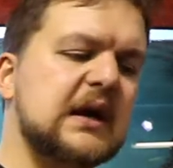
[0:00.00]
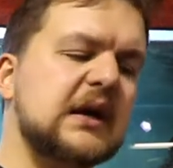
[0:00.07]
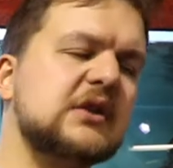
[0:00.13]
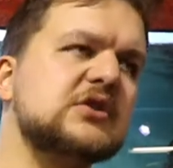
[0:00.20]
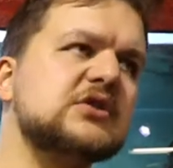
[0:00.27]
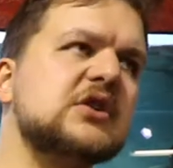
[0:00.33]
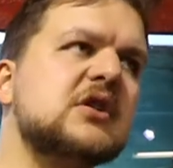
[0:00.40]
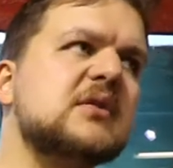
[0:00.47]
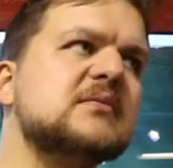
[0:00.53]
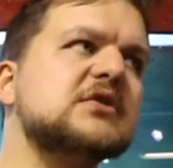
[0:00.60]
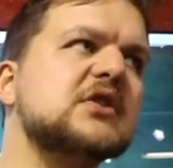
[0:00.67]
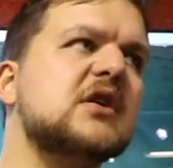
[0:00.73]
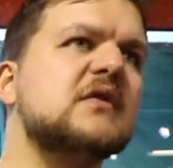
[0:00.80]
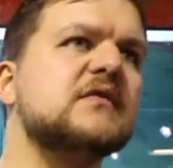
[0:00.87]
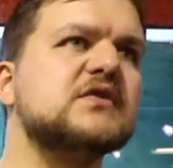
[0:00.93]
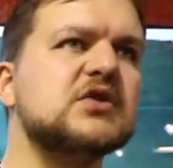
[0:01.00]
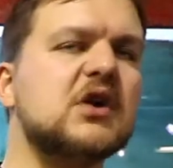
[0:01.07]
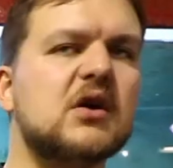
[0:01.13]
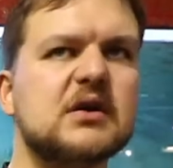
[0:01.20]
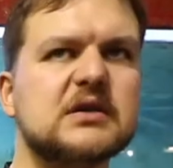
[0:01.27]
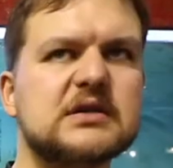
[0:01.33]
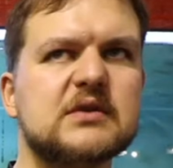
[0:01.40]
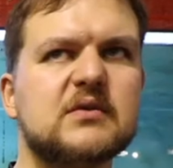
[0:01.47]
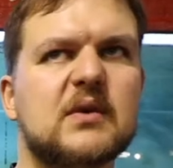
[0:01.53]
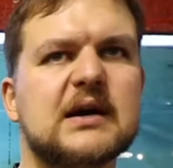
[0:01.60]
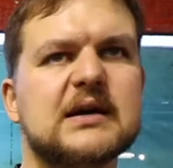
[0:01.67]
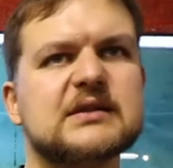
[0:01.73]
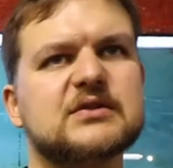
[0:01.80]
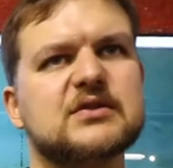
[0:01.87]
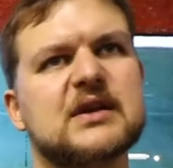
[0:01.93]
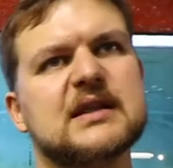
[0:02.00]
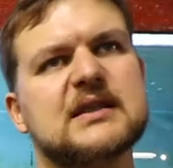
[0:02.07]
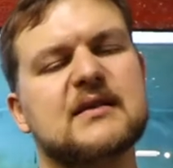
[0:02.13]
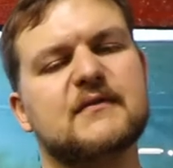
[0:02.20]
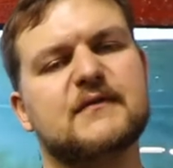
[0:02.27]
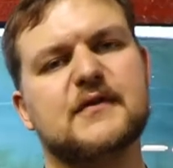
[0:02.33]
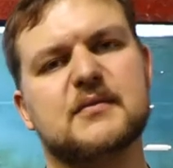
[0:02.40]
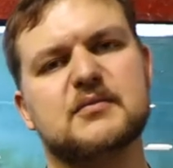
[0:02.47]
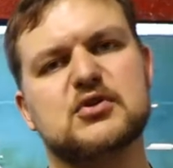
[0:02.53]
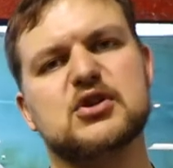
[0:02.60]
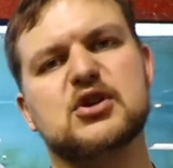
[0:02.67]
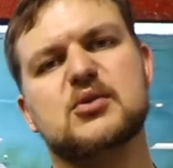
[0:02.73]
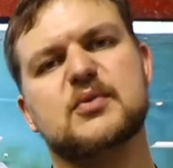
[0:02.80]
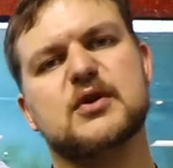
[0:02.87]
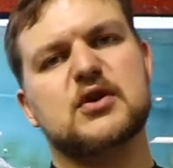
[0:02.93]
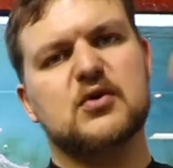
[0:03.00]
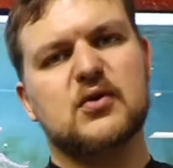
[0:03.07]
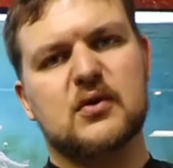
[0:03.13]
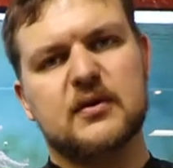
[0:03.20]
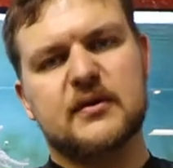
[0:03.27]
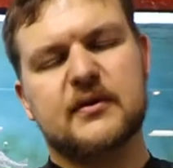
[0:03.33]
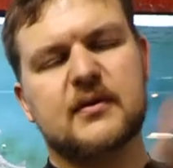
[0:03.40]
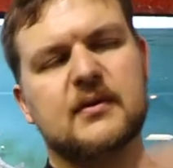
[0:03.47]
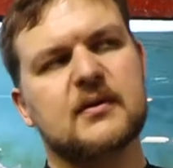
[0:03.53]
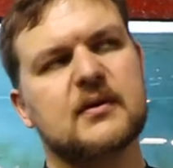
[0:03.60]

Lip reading: In terms of targeting wise, you get them from Durban north,